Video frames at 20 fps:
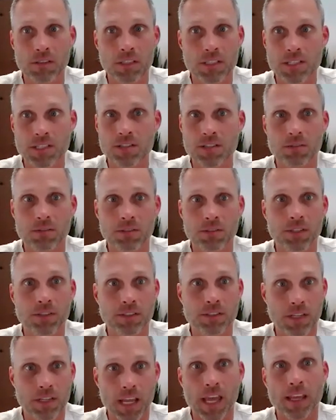it's still here
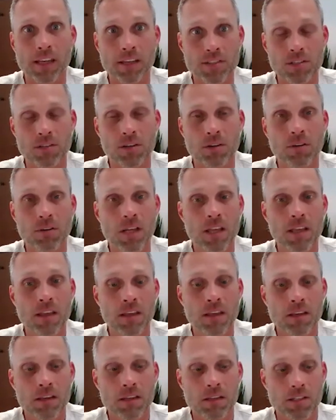today. So
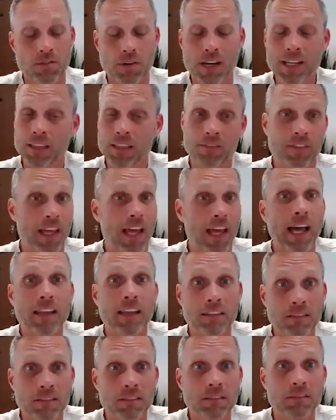I love that.